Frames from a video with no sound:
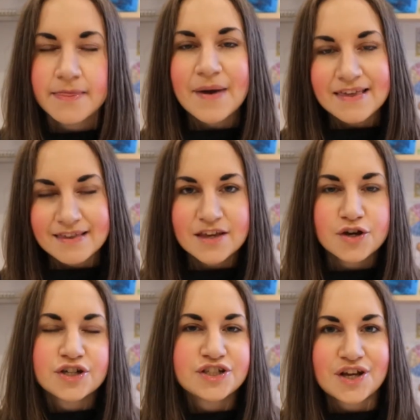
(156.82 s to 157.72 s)
The best thing you
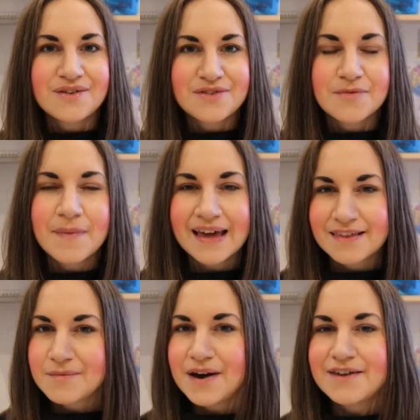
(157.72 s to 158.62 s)
can do to
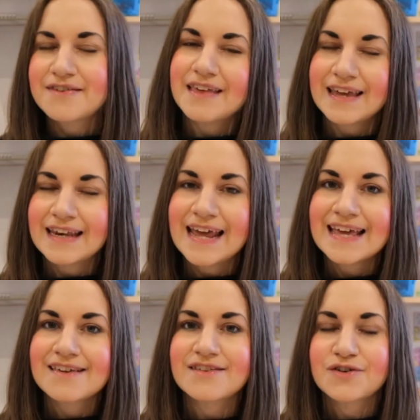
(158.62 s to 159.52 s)
maximize
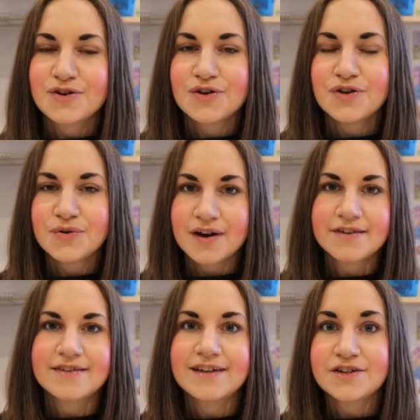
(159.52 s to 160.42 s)
thickening is to cook your
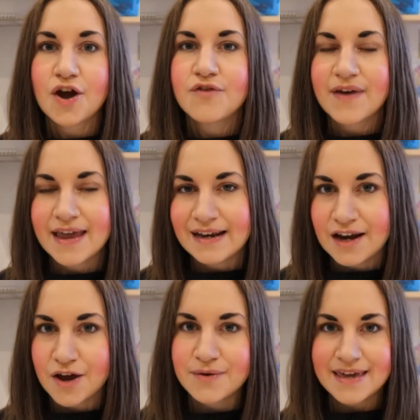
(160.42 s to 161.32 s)
custard over a
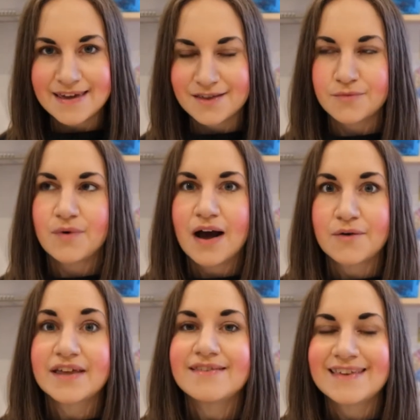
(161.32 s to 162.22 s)
low heat while
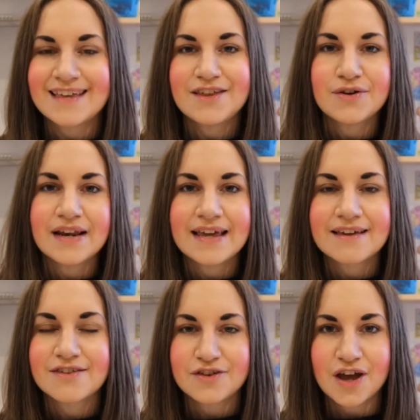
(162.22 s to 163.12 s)

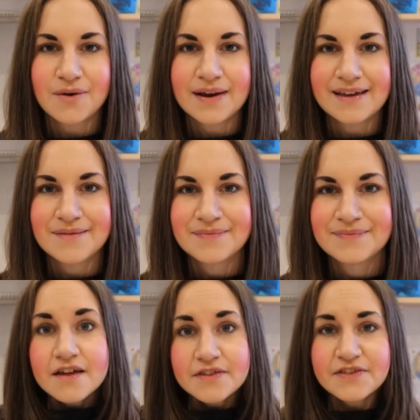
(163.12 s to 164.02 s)
continually stirring.
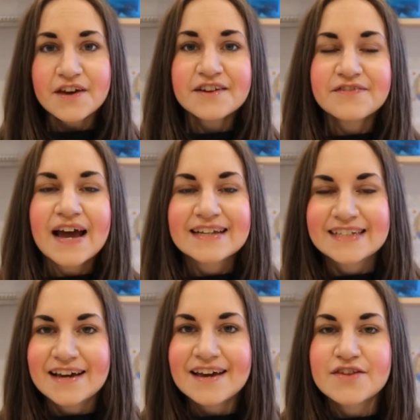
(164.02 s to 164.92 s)
The third
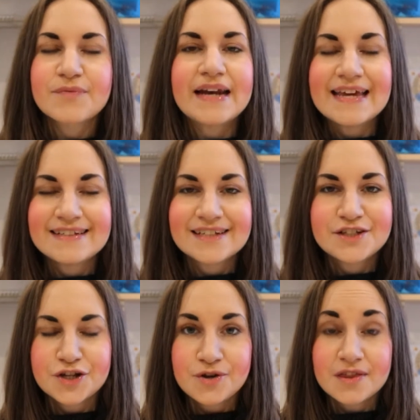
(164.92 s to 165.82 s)
factor is related
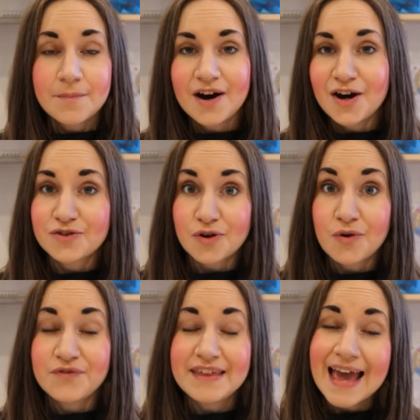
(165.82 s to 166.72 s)
to the part
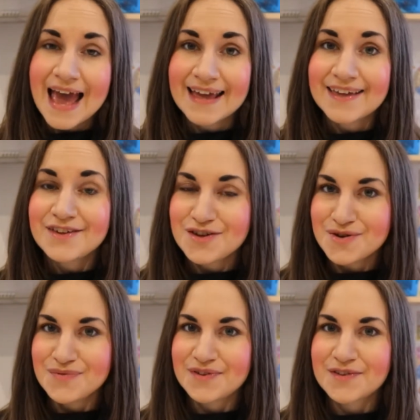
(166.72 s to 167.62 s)
of the egg
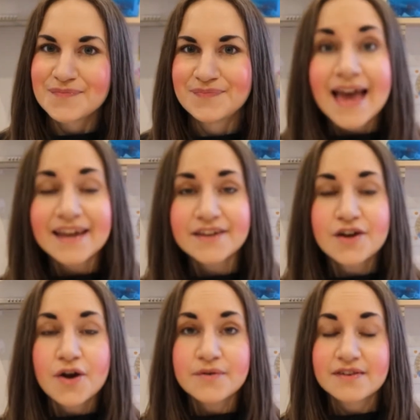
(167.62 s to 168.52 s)
used. Egg
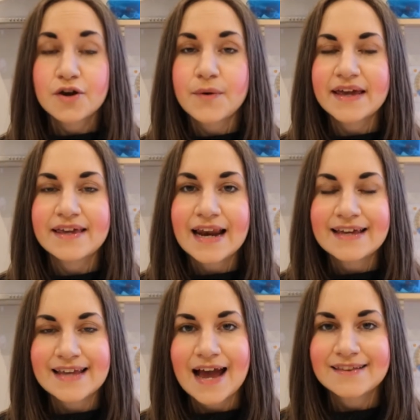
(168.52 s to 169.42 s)
yolks
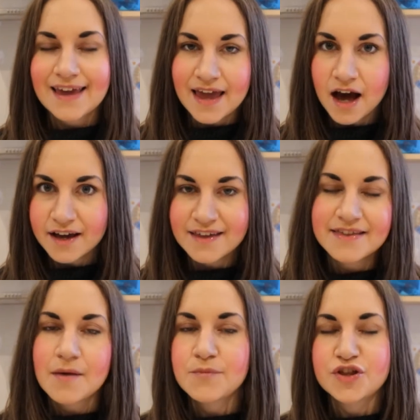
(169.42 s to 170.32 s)
coagulate at a higher
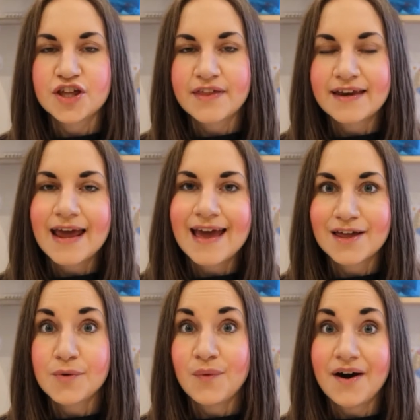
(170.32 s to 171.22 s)
temperature than
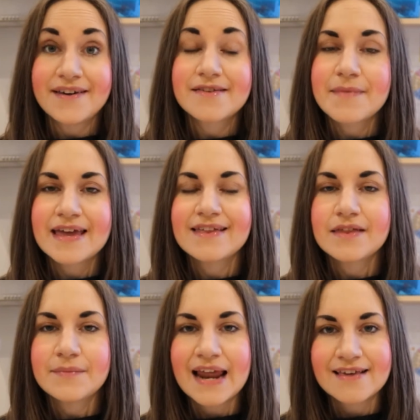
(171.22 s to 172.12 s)
egg whites, making
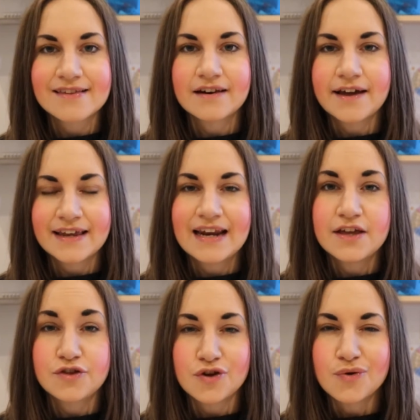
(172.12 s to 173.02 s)
them less
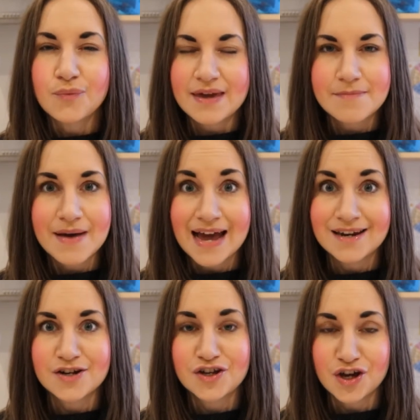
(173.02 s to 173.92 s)
likely to weep
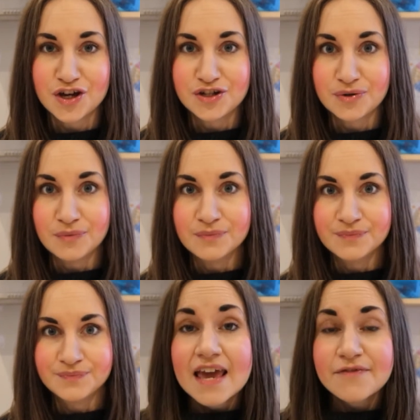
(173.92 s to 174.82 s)
and curdle.
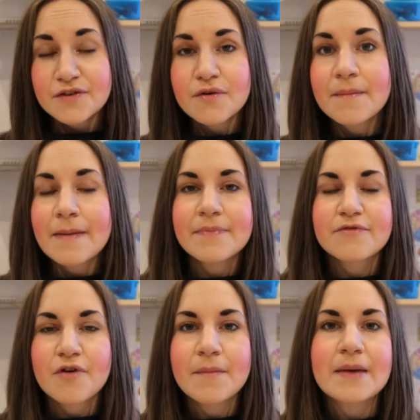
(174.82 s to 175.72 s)
If you remember
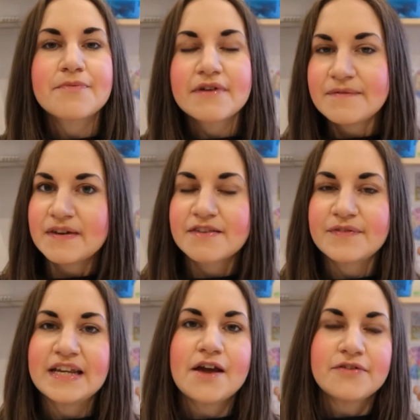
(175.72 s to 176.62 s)
from my previous
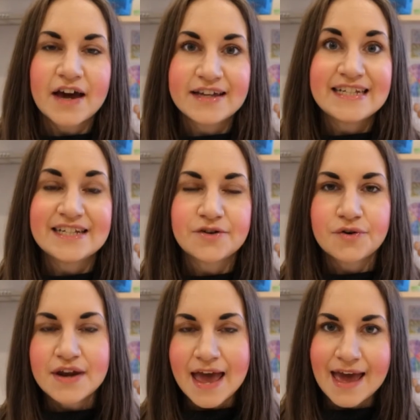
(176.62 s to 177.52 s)
video that I did
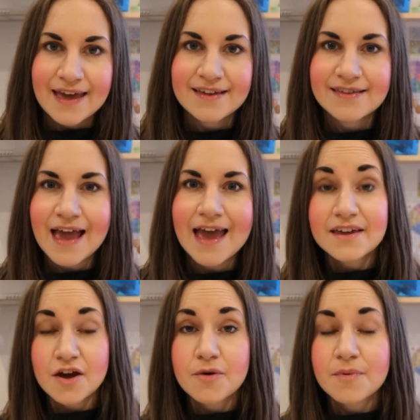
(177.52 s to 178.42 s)
on eggs,
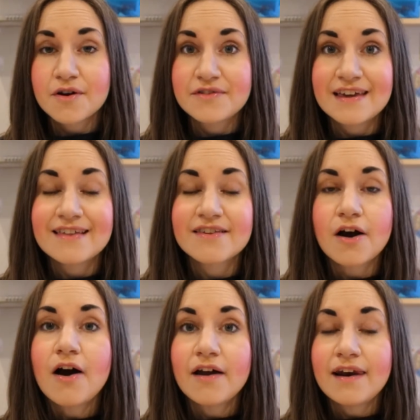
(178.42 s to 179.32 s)
egg yolk proteins
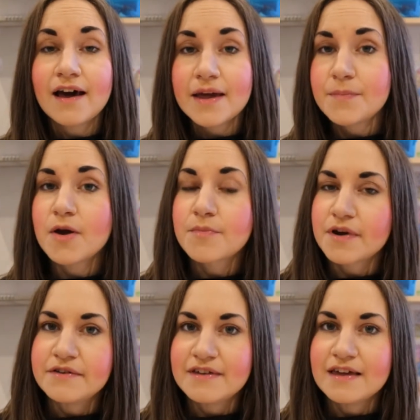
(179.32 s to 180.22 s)
are
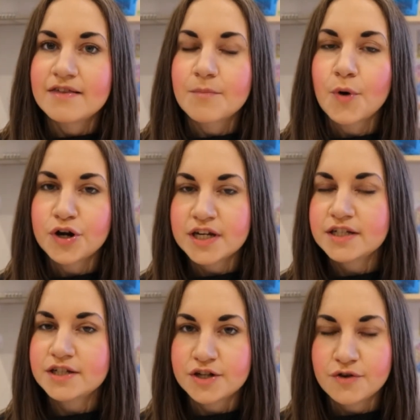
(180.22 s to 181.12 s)
lipoproteins
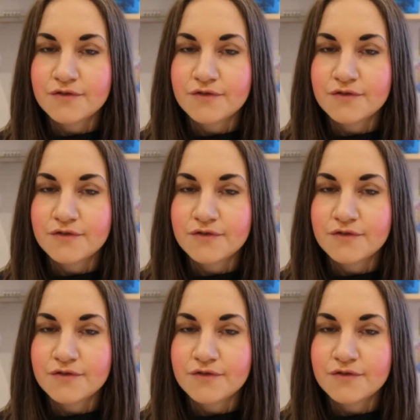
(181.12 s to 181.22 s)
bonded to